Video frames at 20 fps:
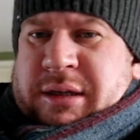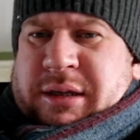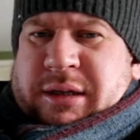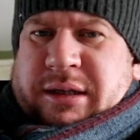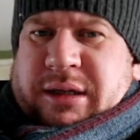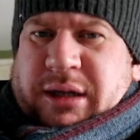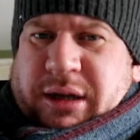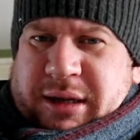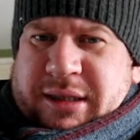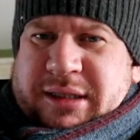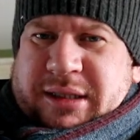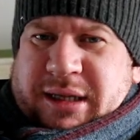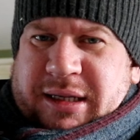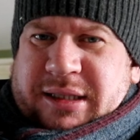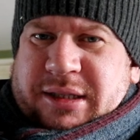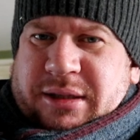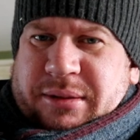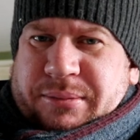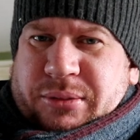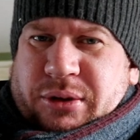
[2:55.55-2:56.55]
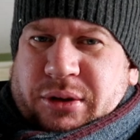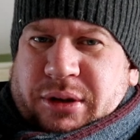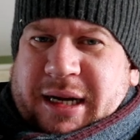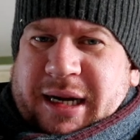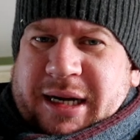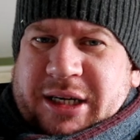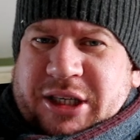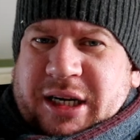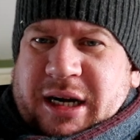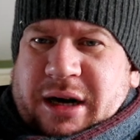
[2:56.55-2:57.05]
So let's get some more
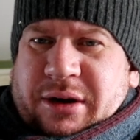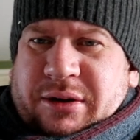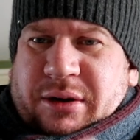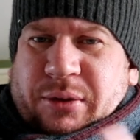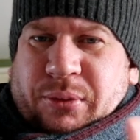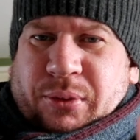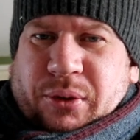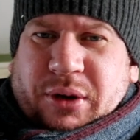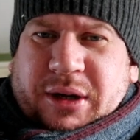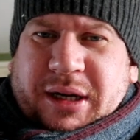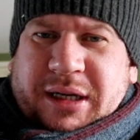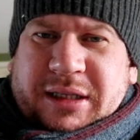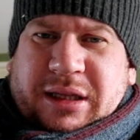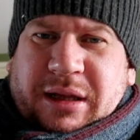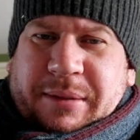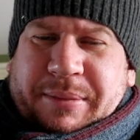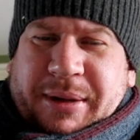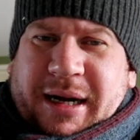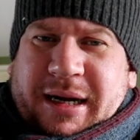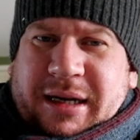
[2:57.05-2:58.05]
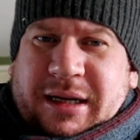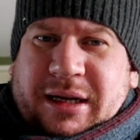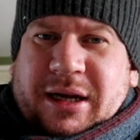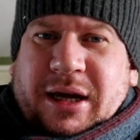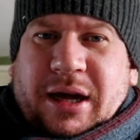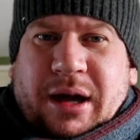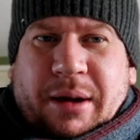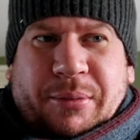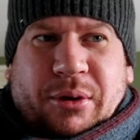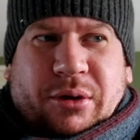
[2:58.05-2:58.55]
cash out. I'm gonna walk into the bank.
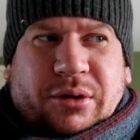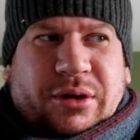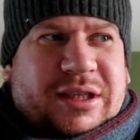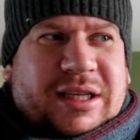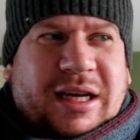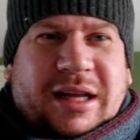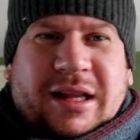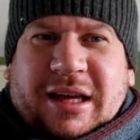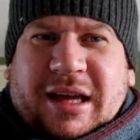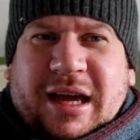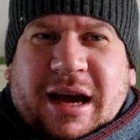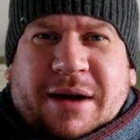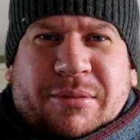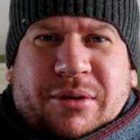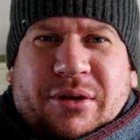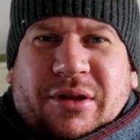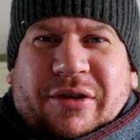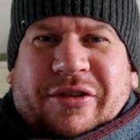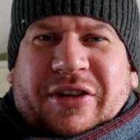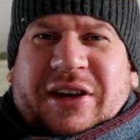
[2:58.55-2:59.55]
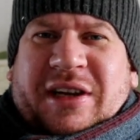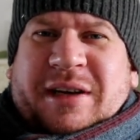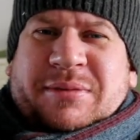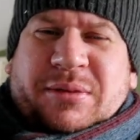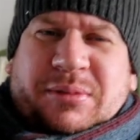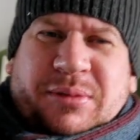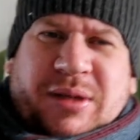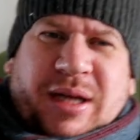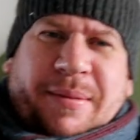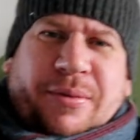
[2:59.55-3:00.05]
I'm not gonna take the camera, they'll think I'm
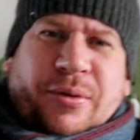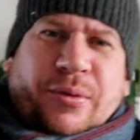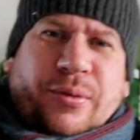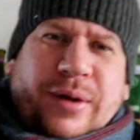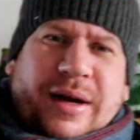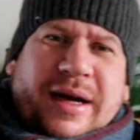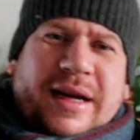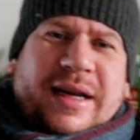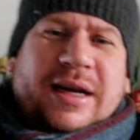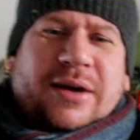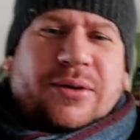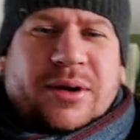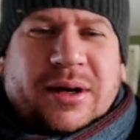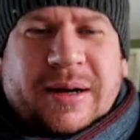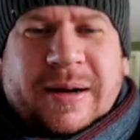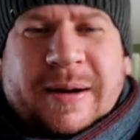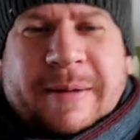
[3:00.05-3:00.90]
some type of weirdo.